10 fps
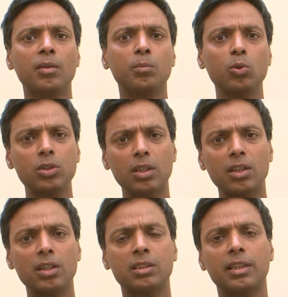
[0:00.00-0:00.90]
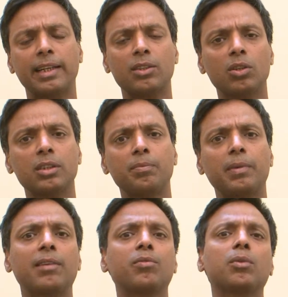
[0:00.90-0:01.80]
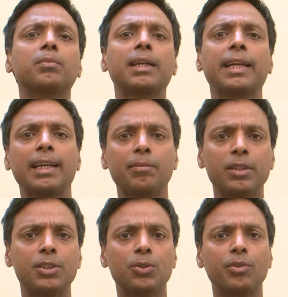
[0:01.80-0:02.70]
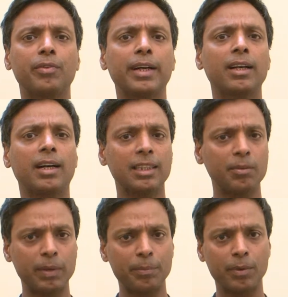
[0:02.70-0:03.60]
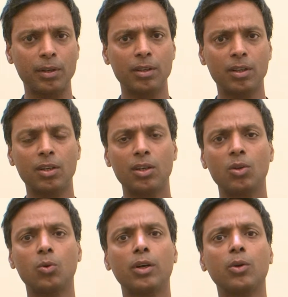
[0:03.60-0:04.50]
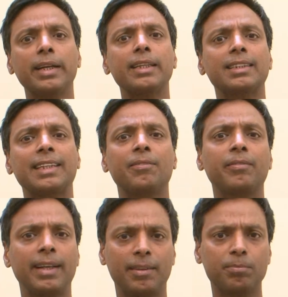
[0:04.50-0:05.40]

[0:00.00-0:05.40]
PoolCircle is a technology platform that enables you to find other people who are going the same way.